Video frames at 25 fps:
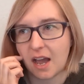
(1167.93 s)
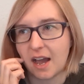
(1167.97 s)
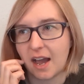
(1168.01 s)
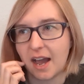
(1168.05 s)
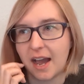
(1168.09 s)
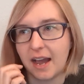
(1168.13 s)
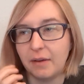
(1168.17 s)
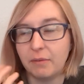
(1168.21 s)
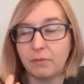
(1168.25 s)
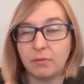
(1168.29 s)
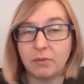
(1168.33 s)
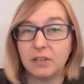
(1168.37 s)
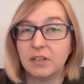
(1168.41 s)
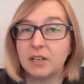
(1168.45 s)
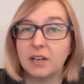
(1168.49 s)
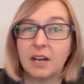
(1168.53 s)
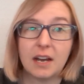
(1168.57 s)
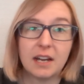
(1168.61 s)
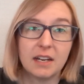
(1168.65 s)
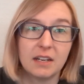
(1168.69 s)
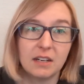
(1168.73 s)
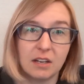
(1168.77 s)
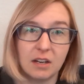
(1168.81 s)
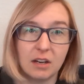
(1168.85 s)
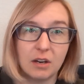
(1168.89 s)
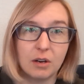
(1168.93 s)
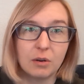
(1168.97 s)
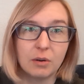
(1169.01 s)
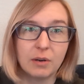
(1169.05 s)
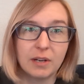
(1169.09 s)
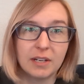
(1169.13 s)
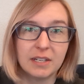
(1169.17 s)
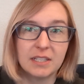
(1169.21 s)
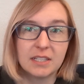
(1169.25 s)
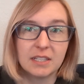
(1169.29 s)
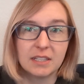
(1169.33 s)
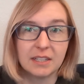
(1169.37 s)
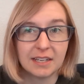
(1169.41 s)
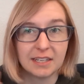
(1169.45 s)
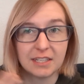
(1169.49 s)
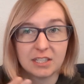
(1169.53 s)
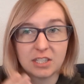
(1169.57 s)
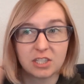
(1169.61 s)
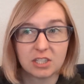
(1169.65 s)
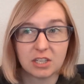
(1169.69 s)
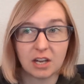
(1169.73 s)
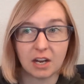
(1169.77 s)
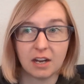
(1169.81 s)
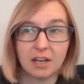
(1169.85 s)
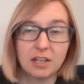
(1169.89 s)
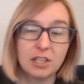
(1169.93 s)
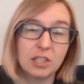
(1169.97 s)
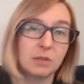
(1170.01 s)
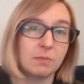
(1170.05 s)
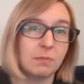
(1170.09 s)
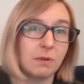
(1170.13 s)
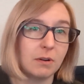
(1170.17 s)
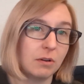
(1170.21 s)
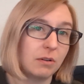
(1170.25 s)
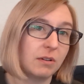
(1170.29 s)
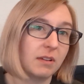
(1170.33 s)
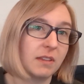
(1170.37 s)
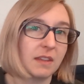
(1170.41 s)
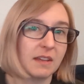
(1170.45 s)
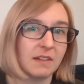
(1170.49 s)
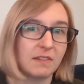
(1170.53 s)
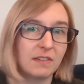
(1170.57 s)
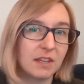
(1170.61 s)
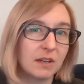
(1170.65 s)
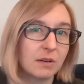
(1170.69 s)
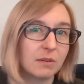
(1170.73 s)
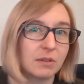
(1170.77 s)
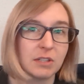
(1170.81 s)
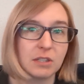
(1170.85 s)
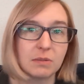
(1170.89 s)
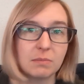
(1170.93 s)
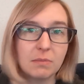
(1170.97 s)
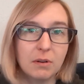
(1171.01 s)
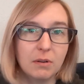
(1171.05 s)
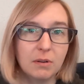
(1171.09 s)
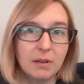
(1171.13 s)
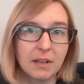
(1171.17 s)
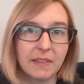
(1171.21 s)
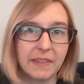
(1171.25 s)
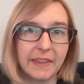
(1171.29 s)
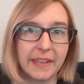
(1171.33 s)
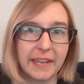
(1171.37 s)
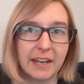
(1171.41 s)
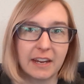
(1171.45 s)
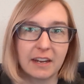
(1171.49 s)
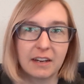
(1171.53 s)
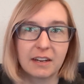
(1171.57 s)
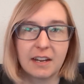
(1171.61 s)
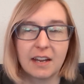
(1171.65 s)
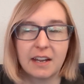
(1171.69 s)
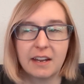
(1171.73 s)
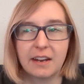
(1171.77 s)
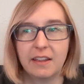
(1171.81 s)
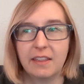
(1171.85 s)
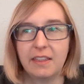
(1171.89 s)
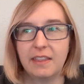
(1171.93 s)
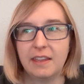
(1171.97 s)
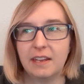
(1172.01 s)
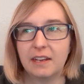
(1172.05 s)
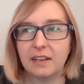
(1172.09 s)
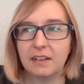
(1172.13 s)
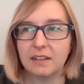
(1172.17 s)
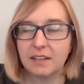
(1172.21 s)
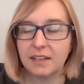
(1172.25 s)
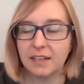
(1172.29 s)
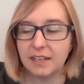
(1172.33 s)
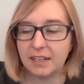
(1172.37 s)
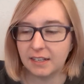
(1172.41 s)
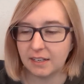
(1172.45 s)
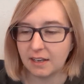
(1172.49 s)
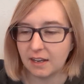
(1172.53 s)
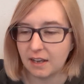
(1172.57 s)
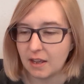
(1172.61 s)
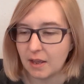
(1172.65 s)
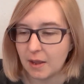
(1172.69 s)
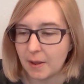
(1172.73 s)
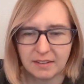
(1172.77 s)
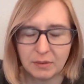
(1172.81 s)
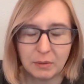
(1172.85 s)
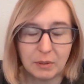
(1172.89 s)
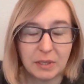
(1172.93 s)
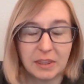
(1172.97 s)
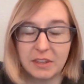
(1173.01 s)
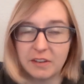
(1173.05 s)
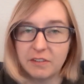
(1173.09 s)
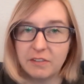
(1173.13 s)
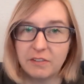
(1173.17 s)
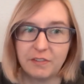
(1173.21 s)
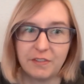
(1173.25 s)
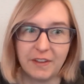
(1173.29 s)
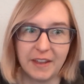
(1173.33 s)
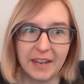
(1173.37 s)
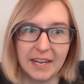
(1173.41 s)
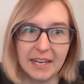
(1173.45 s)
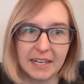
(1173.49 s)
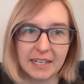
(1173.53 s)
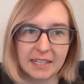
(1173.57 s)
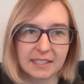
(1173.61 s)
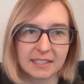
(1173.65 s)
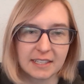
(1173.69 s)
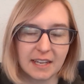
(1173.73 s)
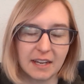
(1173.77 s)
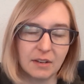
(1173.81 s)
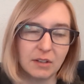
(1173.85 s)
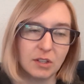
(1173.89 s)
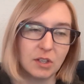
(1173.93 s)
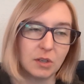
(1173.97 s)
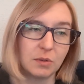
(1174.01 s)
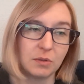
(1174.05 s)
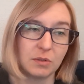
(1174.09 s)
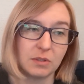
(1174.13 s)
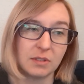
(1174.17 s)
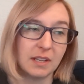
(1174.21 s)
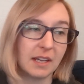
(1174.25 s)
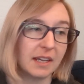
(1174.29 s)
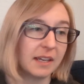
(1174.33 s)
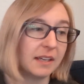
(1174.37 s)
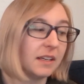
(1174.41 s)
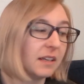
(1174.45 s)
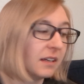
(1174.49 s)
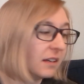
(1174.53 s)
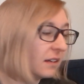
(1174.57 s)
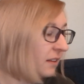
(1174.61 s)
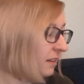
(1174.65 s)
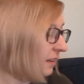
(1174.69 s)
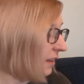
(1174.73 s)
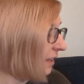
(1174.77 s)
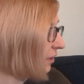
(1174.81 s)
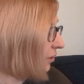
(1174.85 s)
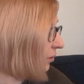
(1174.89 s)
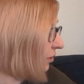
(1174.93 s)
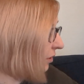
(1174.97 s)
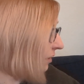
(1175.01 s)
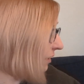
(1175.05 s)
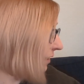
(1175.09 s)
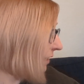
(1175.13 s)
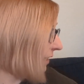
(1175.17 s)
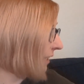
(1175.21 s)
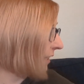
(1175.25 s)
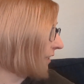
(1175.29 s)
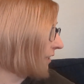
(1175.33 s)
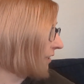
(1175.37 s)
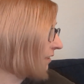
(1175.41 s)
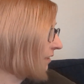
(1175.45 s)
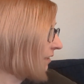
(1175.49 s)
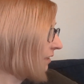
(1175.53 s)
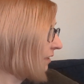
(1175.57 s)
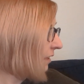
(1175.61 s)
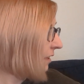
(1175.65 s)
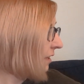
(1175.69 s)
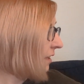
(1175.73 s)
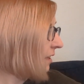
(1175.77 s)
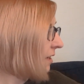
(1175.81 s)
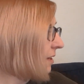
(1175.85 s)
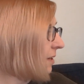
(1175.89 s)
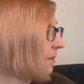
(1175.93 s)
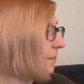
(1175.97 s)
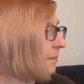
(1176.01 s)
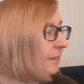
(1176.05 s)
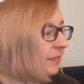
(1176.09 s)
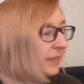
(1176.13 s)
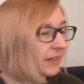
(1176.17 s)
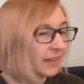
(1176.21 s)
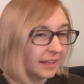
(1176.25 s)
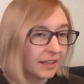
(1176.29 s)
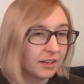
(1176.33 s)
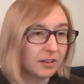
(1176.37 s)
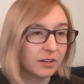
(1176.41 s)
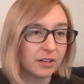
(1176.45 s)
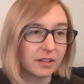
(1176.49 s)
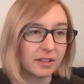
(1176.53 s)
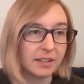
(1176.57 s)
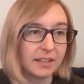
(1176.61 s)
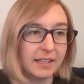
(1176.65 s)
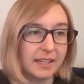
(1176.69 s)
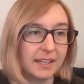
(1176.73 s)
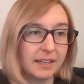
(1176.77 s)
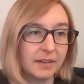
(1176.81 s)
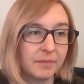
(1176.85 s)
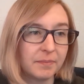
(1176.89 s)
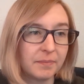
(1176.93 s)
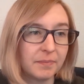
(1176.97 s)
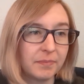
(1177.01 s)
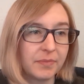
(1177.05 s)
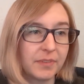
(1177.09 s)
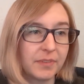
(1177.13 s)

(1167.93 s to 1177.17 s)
I would not know until I saw smoke if there was smoke in the air kind of thing. Like with the Vicks, I, was, I literally, literally